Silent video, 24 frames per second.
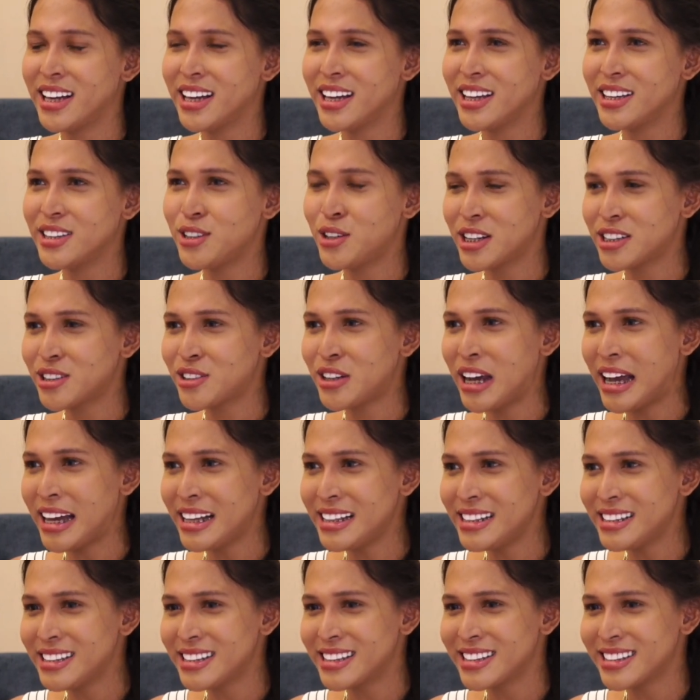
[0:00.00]
you're a
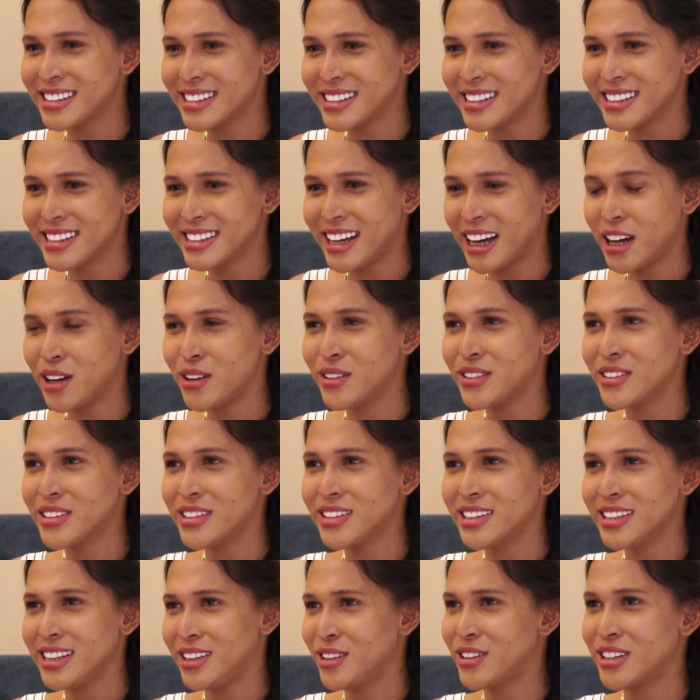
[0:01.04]
trans?
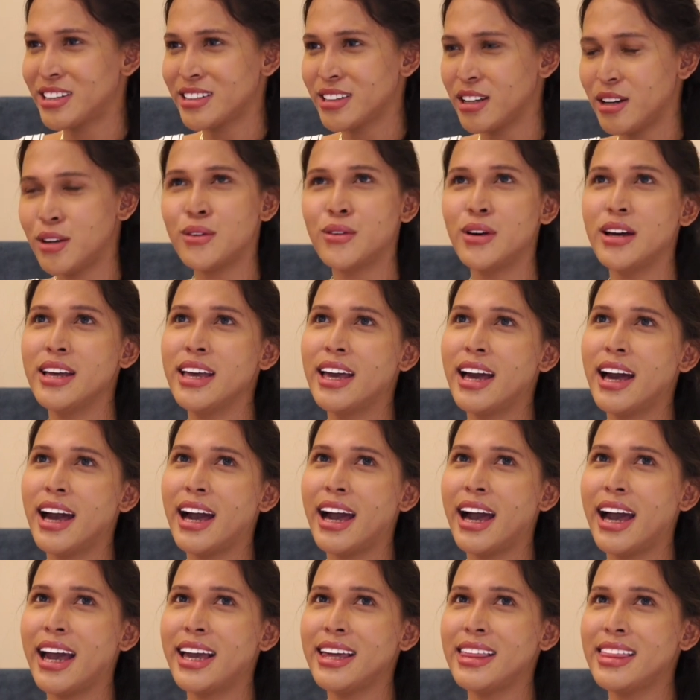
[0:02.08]

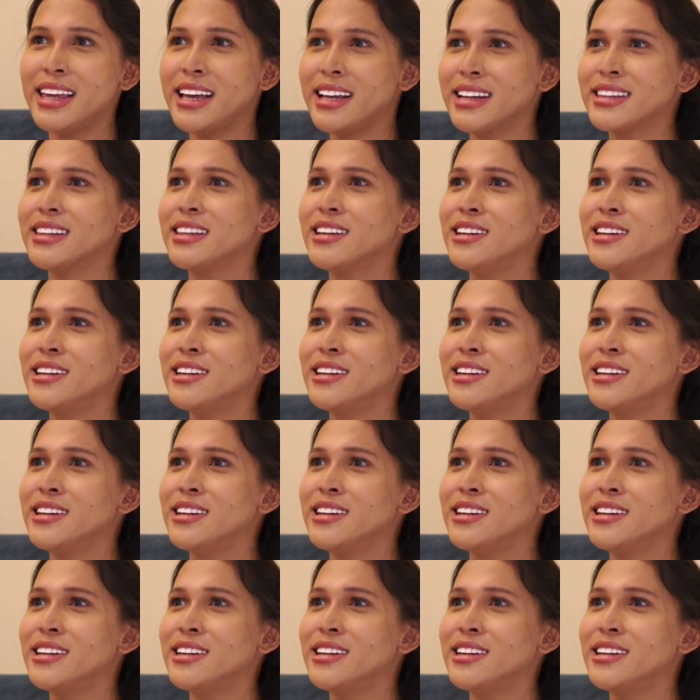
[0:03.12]
I think